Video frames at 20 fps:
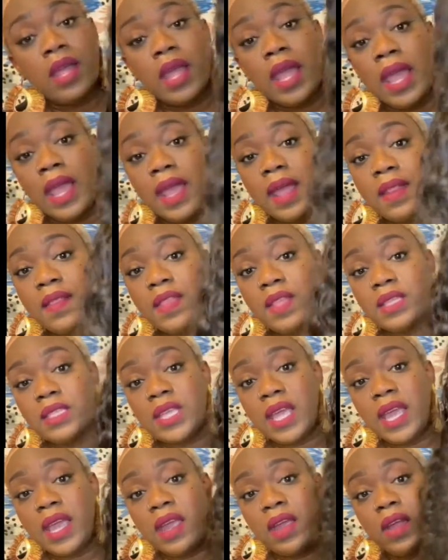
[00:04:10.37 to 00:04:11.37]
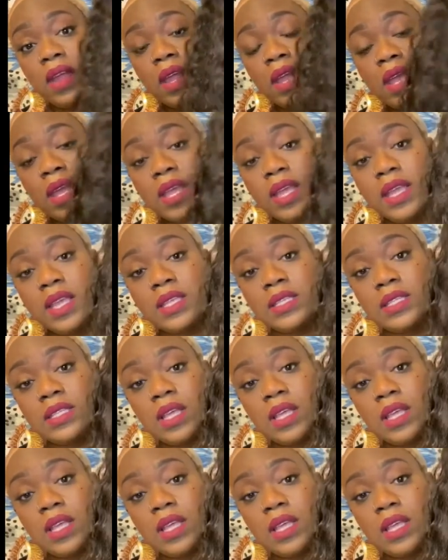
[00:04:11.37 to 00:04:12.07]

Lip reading: And this hair is,